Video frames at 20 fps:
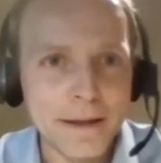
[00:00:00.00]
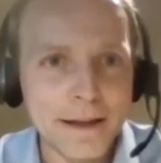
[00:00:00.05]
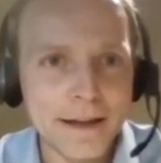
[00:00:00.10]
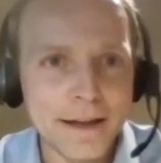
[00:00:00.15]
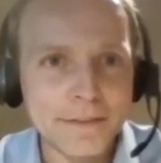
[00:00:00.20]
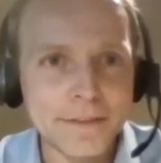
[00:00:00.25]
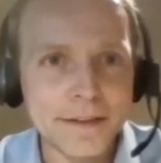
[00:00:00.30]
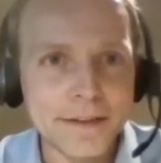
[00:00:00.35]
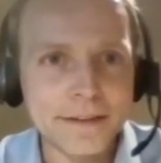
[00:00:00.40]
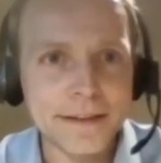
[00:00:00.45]

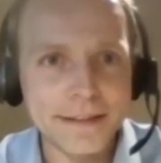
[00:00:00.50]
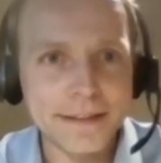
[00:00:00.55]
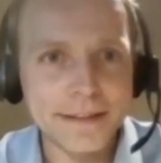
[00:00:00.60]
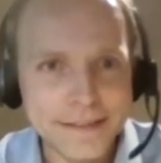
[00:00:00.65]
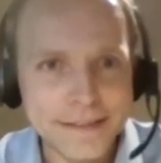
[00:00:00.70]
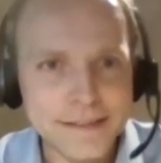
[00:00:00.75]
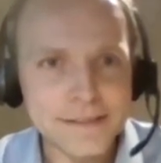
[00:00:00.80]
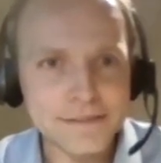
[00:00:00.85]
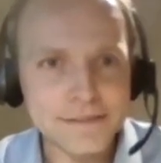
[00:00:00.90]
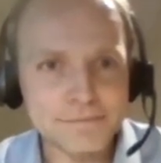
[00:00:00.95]
and
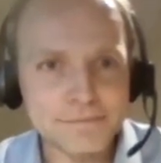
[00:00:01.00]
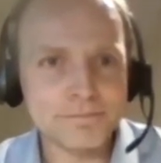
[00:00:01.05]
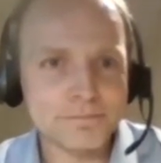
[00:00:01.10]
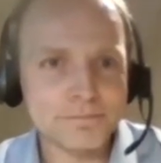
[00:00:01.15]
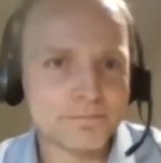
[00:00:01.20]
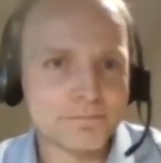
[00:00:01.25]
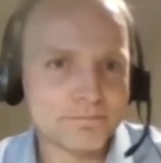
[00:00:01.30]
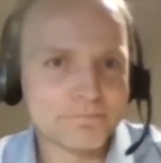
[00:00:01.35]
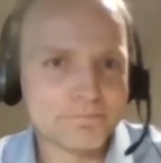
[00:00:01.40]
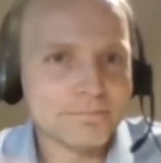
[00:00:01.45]
then
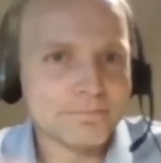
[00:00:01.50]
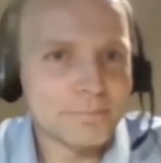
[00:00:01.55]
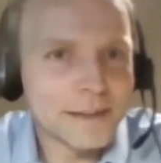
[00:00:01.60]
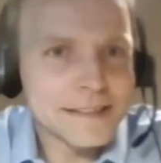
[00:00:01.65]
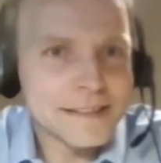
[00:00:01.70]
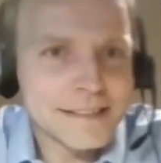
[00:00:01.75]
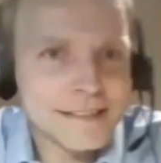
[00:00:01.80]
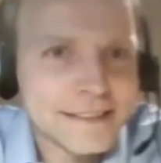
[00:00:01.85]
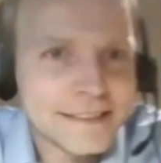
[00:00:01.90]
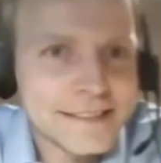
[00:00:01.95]

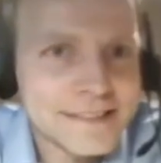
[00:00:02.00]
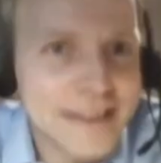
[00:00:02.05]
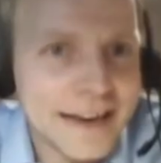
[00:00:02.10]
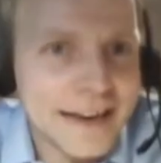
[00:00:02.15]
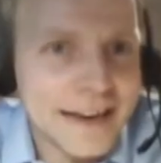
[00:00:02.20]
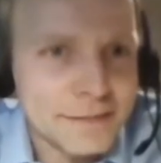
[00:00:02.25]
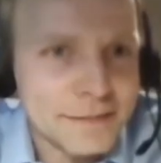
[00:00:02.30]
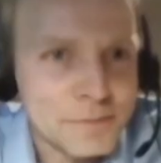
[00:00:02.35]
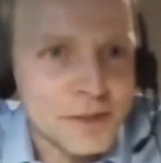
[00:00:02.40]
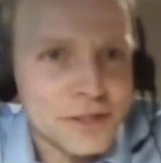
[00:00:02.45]
basically
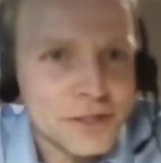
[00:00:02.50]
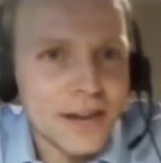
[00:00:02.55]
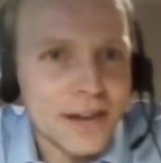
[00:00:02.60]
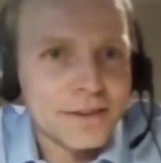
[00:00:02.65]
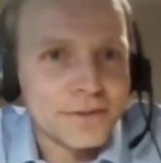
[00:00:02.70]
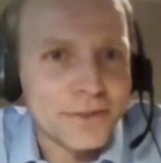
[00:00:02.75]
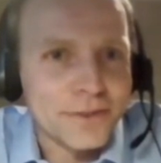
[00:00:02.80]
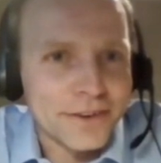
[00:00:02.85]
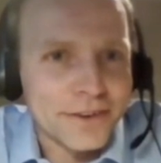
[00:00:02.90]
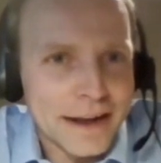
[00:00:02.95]
sat in my shed
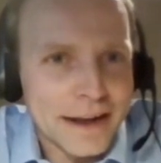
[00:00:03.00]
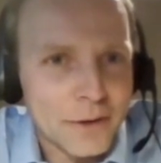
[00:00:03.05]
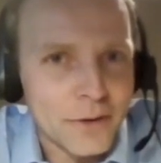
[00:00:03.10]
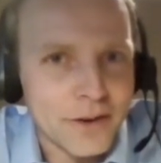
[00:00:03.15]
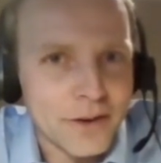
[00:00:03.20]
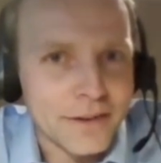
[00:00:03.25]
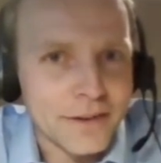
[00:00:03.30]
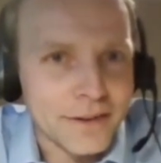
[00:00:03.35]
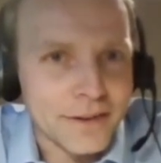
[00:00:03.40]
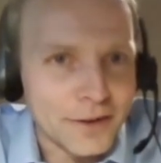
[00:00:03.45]
for an
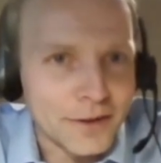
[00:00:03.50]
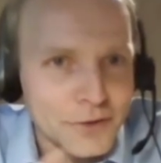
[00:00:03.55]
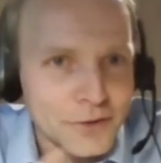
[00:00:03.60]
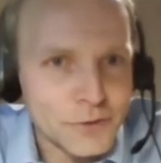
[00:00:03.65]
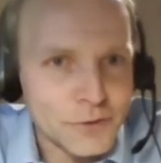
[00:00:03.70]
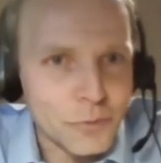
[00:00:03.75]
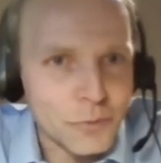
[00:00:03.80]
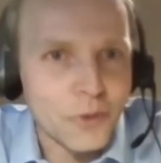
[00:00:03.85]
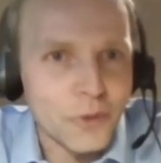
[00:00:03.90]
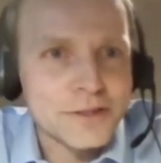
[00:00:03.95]
hour and
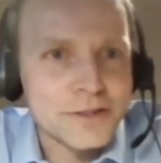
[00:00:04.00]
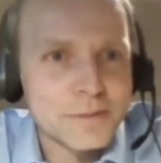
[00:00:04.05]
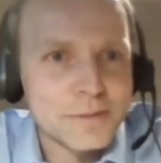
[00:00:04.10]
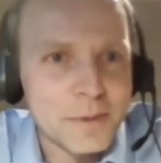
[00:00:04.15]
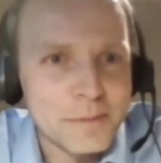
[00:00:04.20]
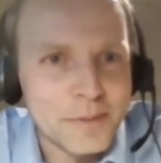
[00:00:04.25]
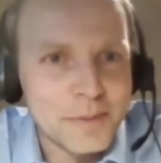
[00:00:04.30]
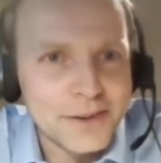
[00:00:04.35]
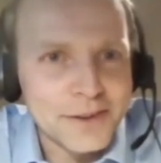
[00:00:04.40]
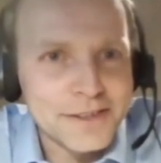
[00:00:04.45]
just watched my
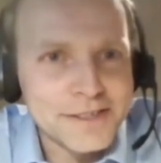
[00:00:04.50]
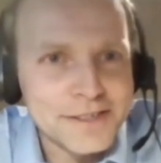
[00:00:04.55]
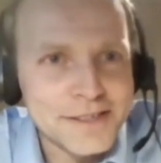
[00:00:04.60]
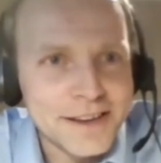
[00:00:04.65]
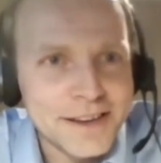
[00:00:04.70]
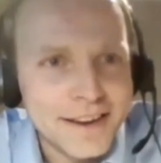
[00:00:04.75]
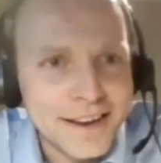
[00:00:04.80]
birds.